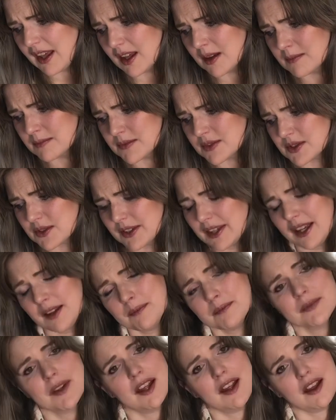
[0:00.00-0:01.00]
So yeah,
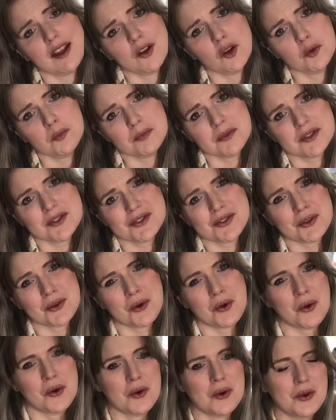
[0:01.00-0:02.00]
hope you
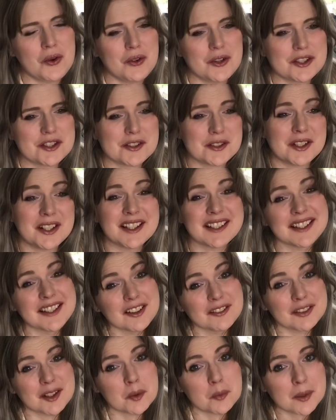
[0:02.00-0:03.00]
all had a
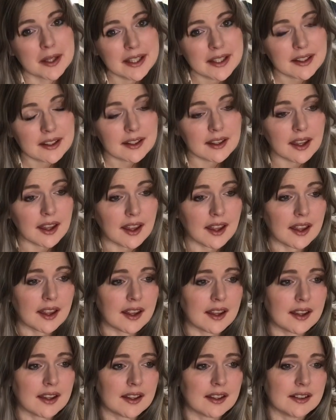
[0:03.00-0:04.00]
lovely week,
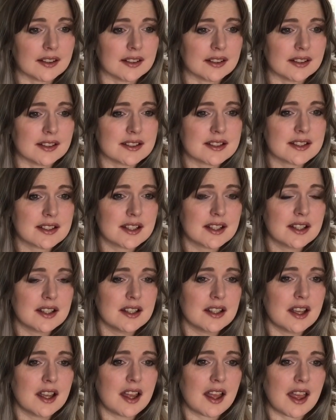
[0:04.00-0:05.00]
and
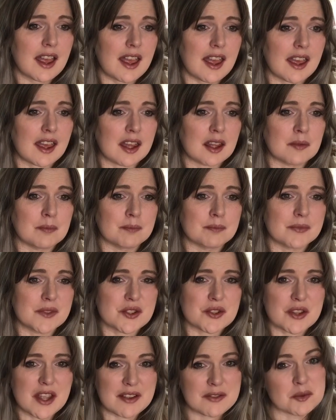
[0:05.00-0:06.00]

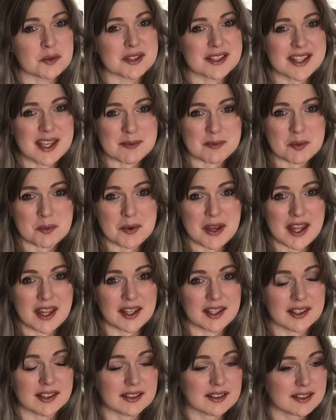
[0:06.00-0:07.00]
everyone's keeping well
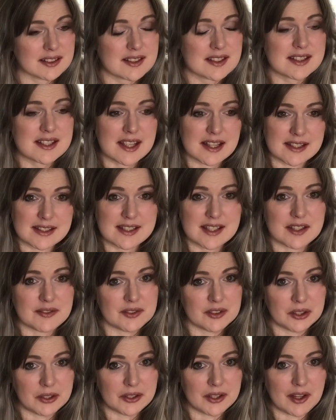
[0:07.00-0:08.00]
and staying safe and
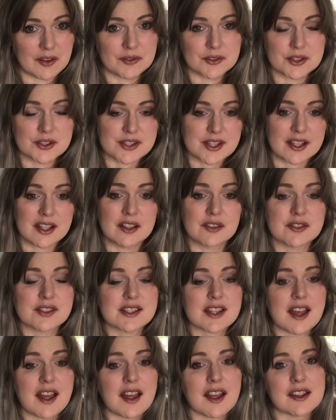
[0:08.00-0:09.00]
looking after yourselves,
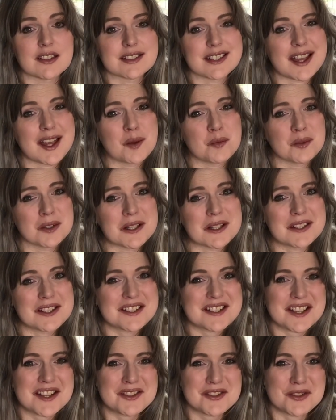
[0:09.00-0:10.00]
and I will
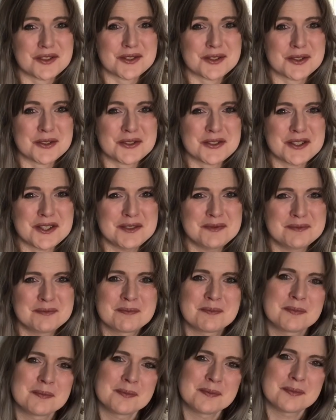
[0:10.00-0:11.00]
chat to you all soon.
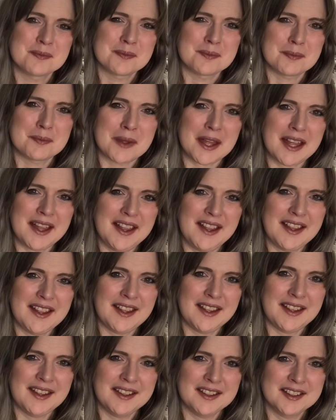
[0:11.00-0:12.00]
Bye.